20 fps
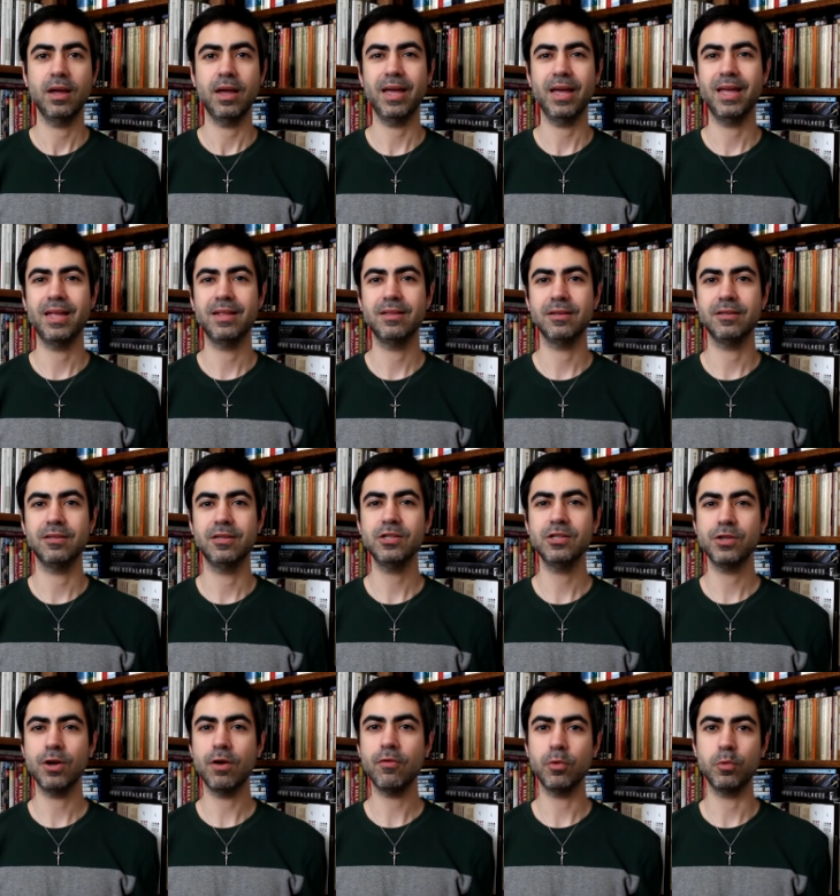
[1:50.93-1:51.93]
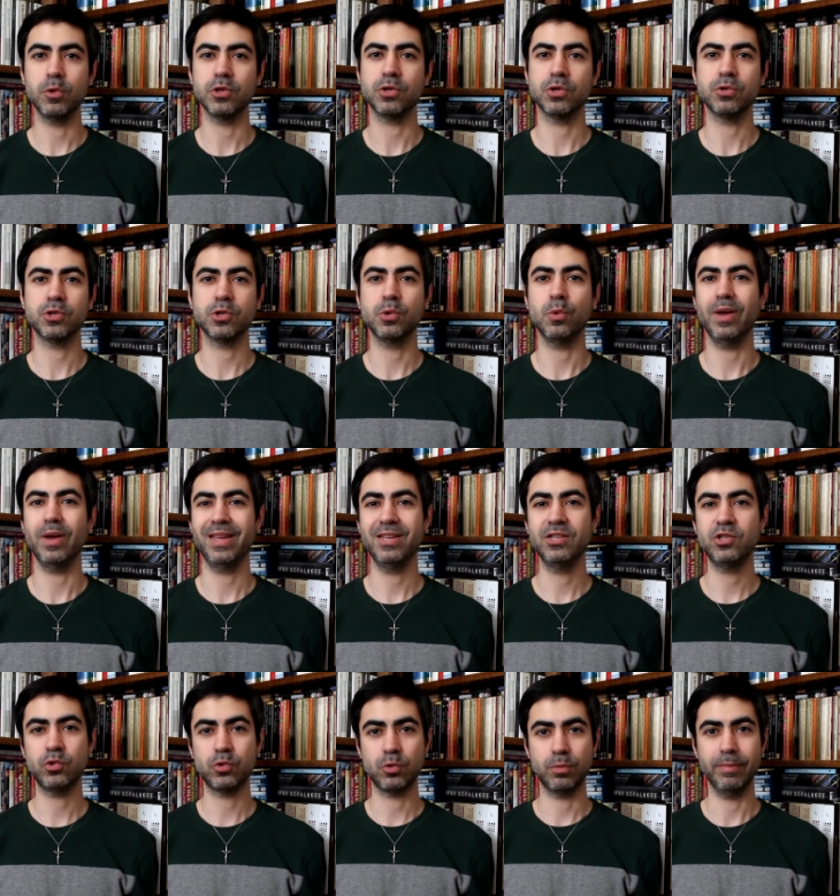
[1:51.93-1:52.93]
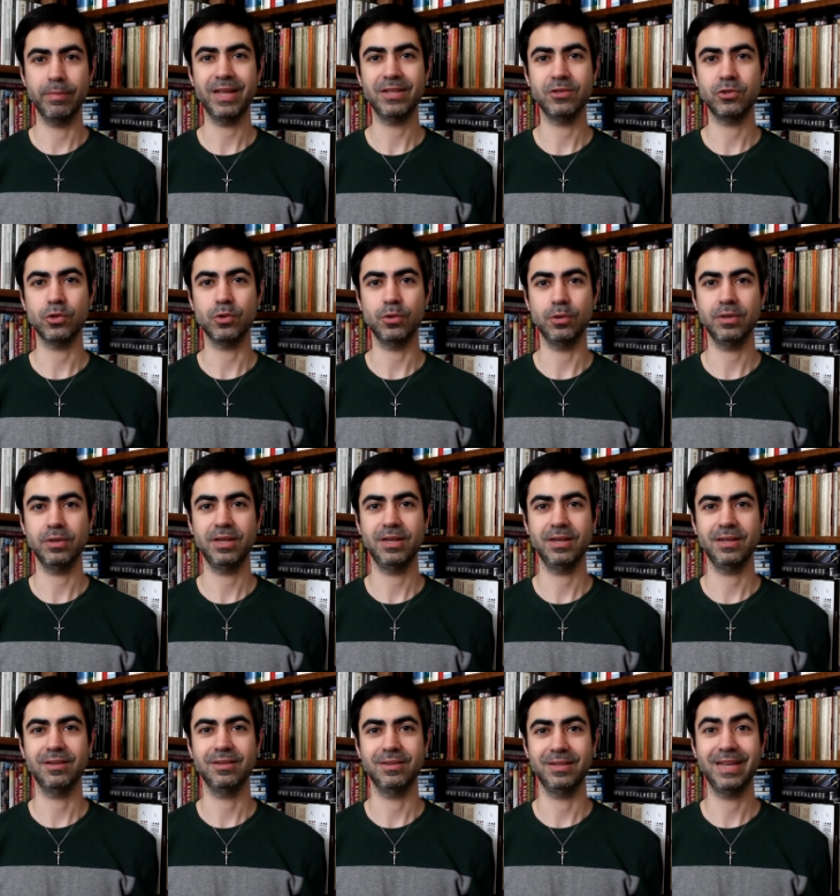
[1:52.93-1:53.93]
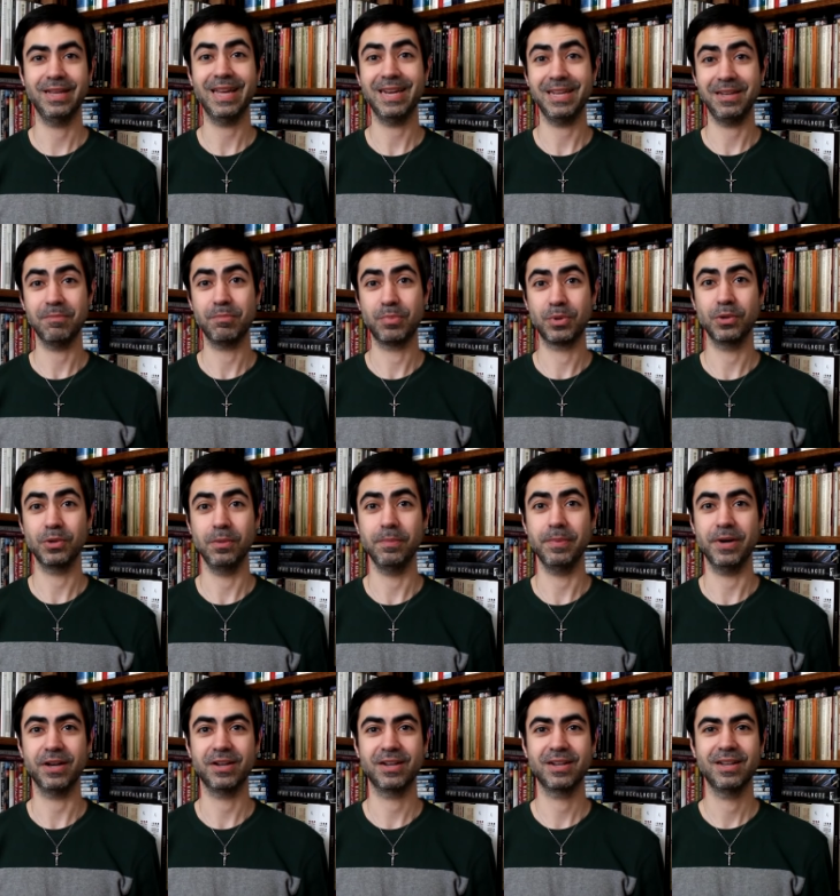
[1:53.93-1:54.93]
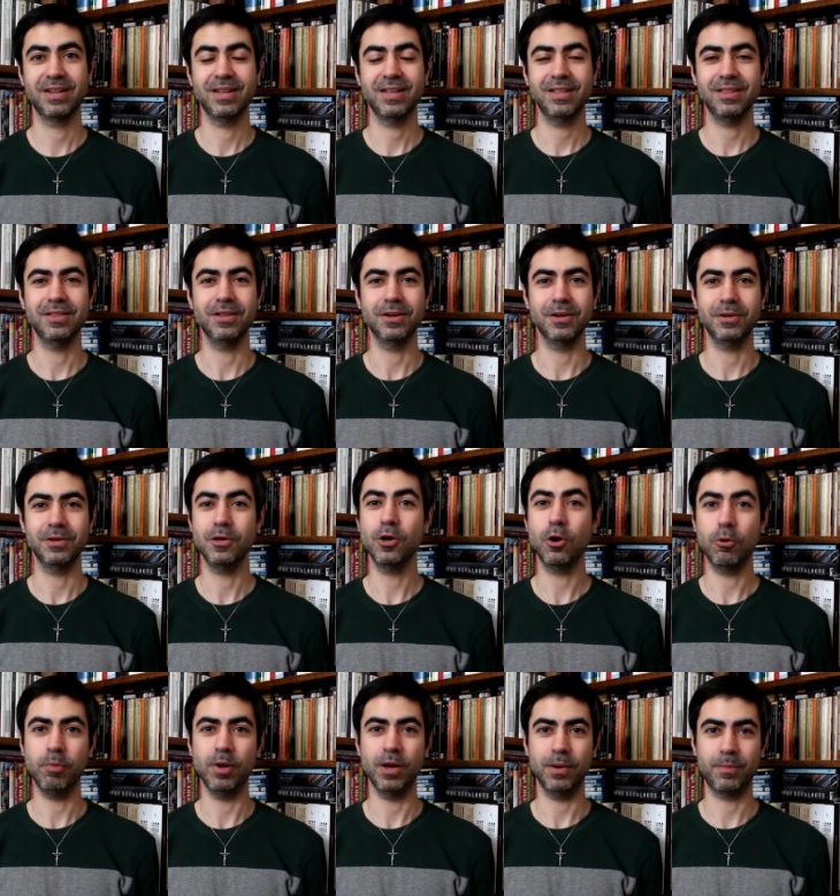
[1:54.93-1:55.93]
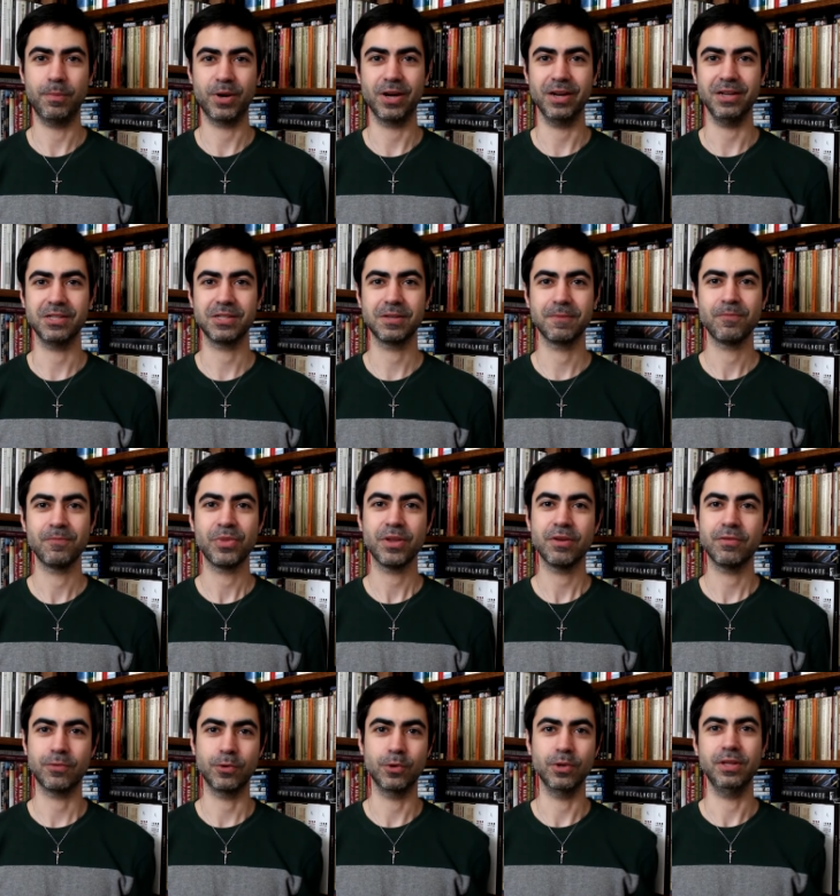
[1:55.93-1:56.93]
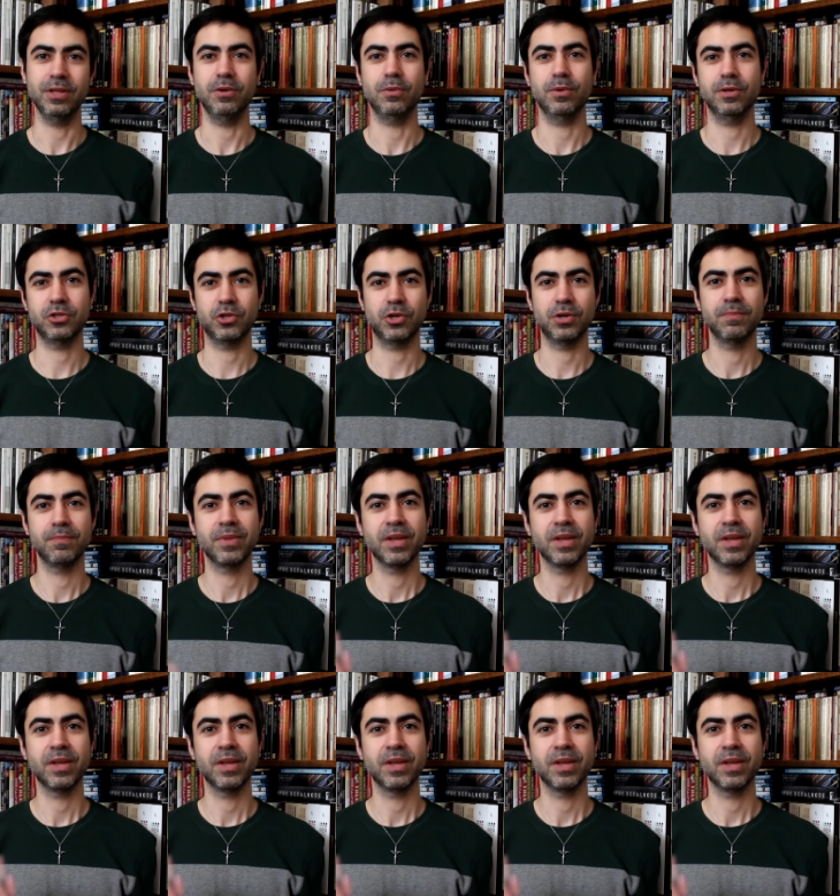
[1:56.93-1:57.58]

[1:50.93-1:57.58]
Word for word: And this novel was also instrumental in getting Pearl Buck the Nobel Prize for literature.